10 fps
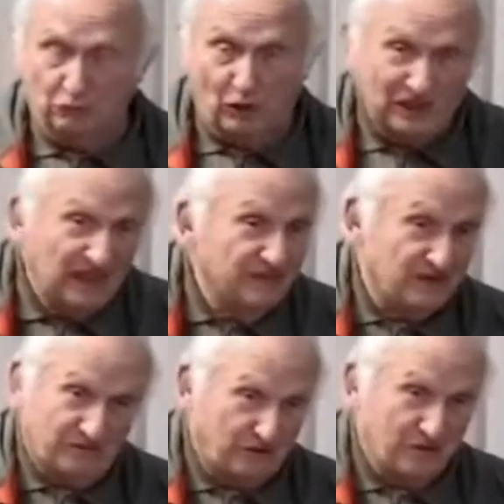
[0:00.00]
one
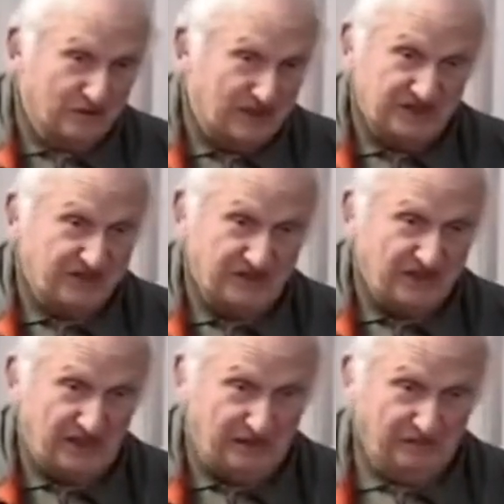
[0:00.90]
lives a further distance than
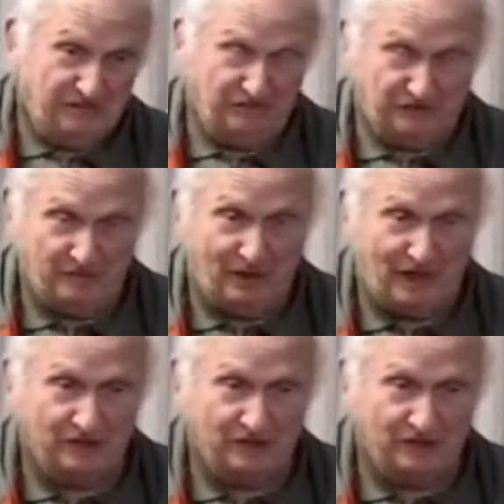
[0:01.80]
150 Okay, miles.